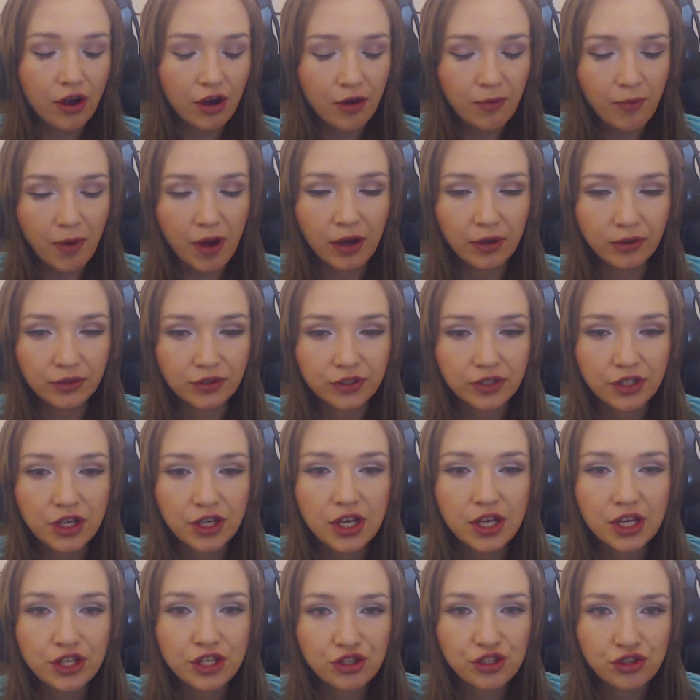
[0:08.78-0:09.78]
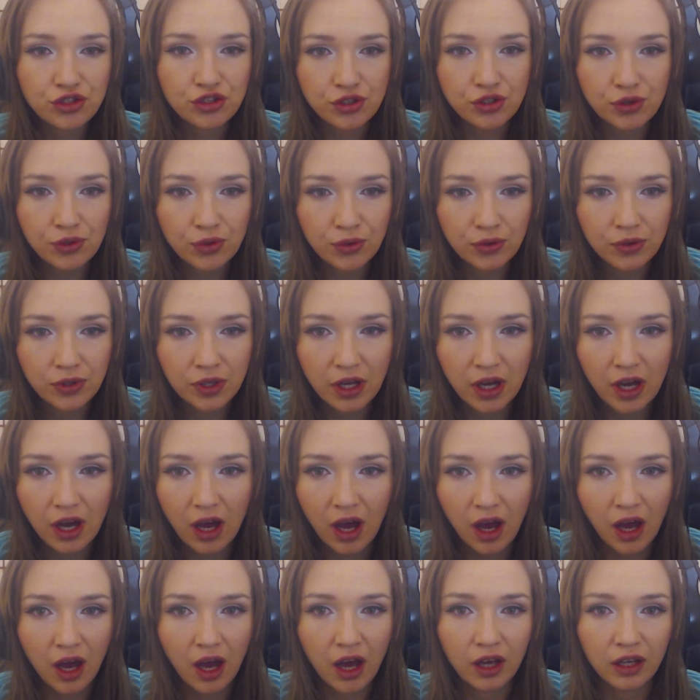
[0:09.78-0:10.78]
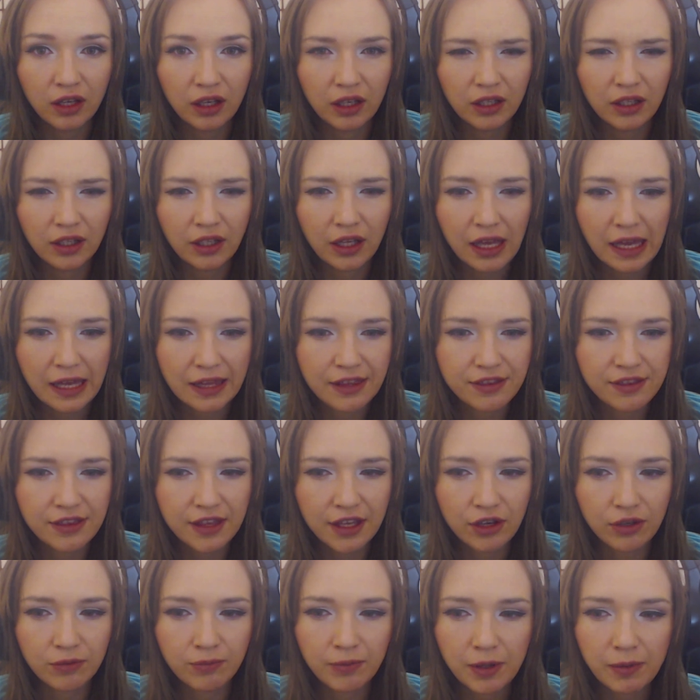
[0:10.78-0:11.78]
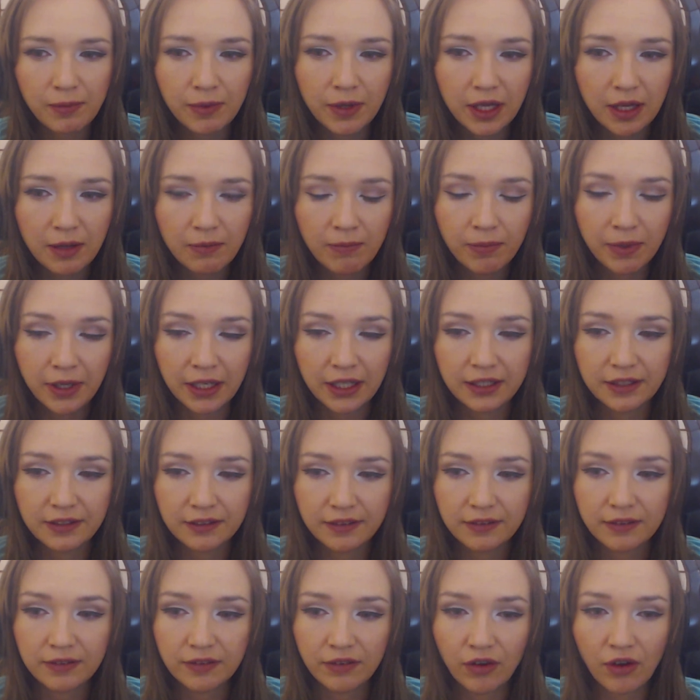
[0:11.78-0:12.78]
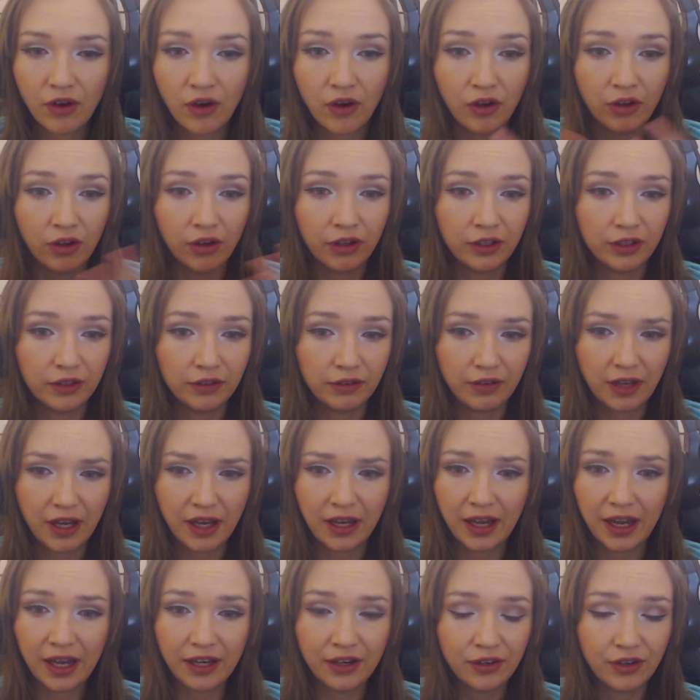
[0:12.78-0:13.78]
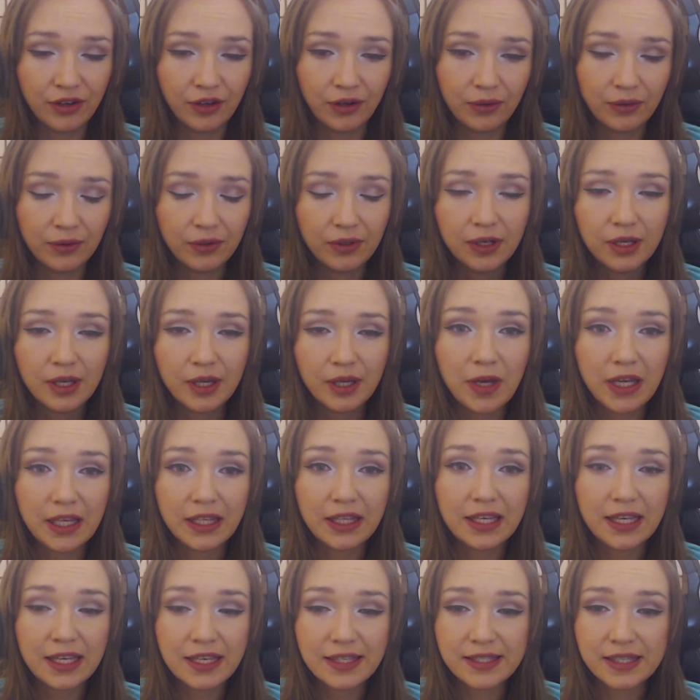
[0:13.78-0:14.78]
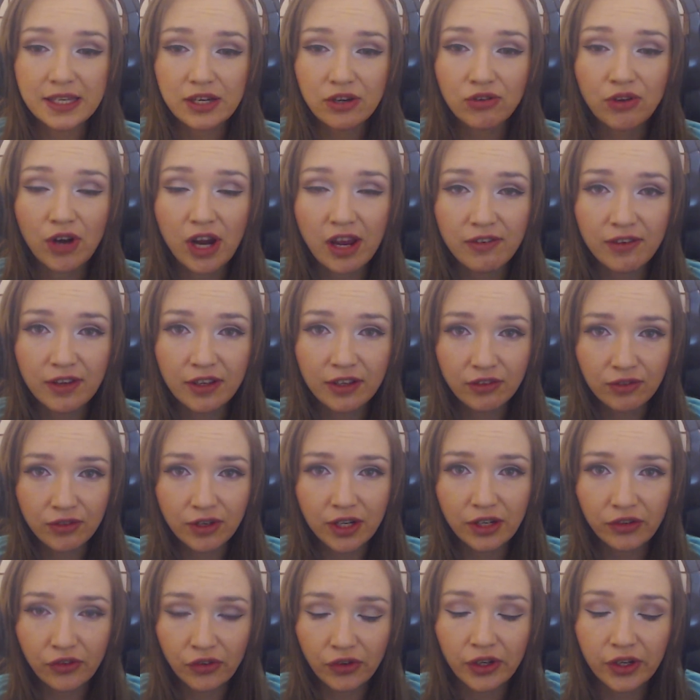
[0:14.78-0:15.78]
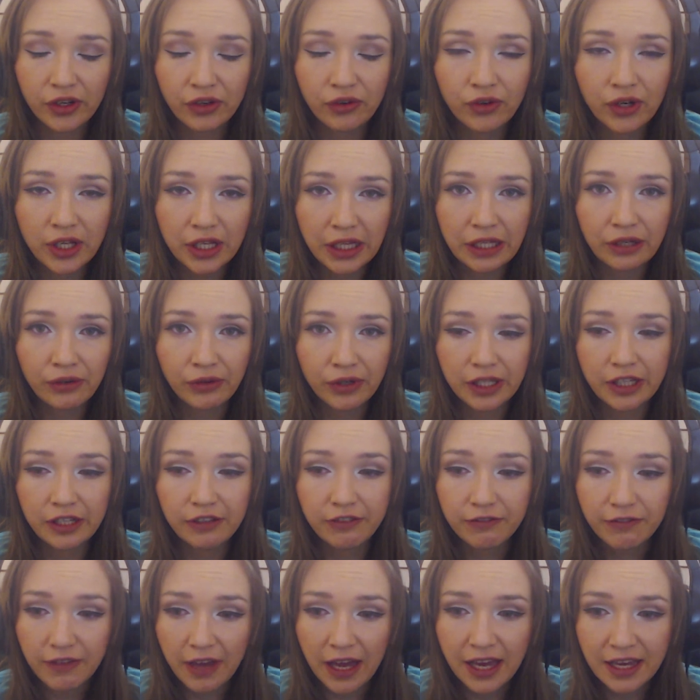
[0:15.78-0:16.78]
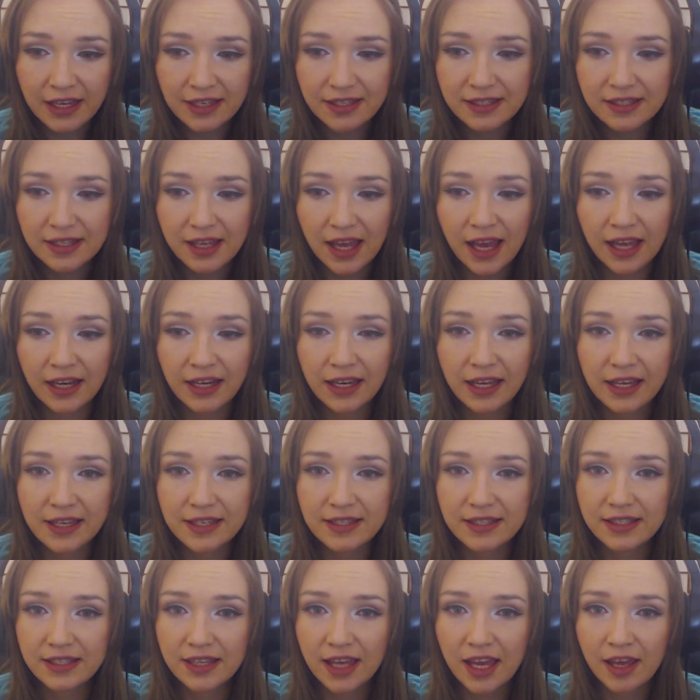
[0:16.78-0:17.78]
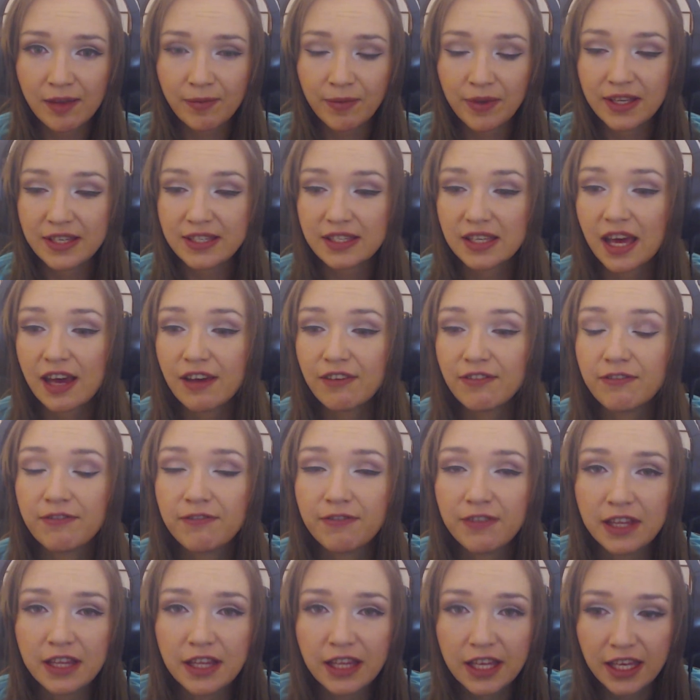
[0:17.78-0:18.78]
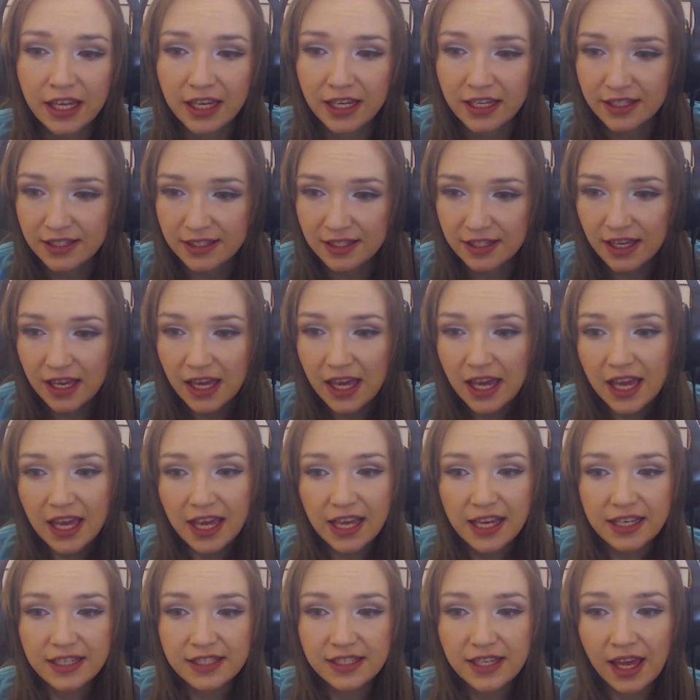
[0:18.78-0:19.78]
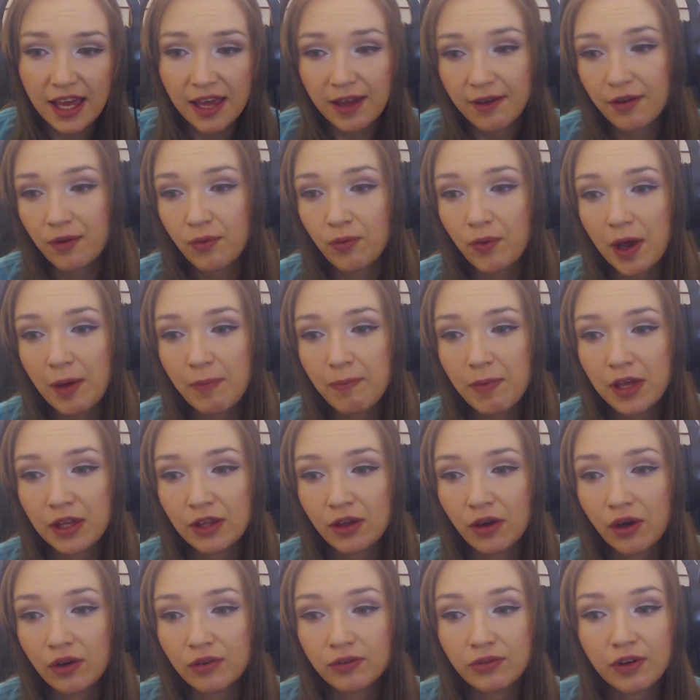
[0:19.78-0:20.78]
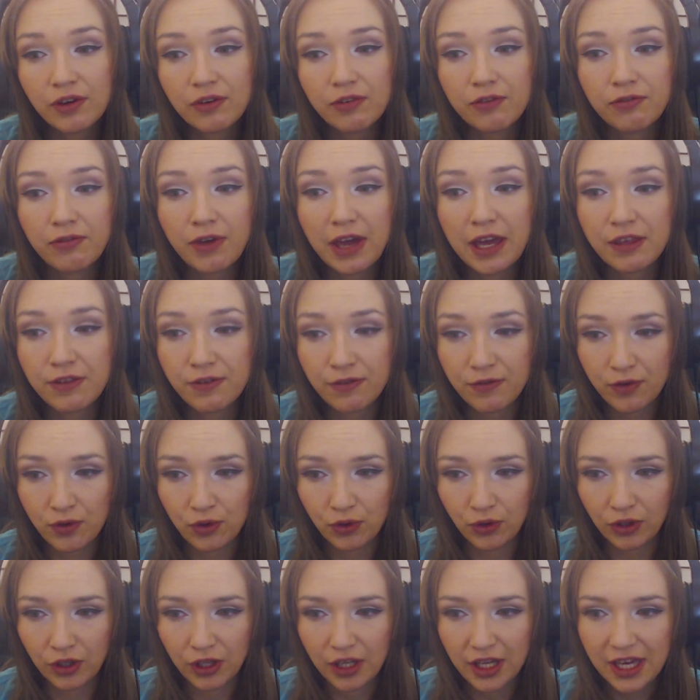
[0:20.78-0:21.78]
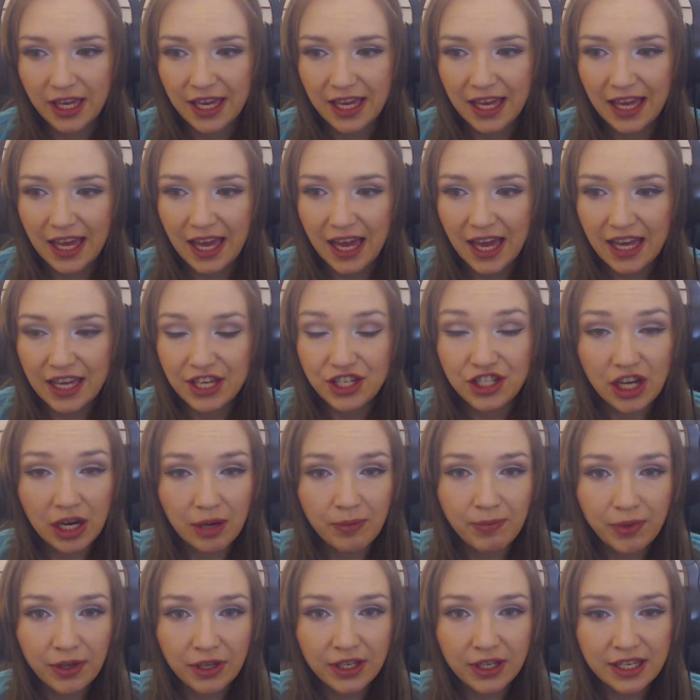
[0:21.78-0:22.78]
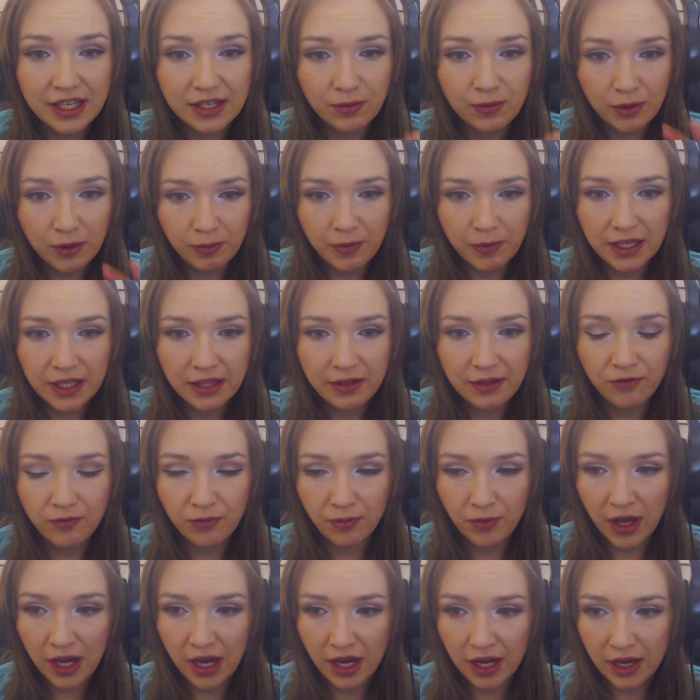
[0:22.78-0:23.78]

come out soon on, I think on PB, but on, I don't know. But it's arriving really fast, and his name is Aphelios, the Weapon of Faithful champion. It will be the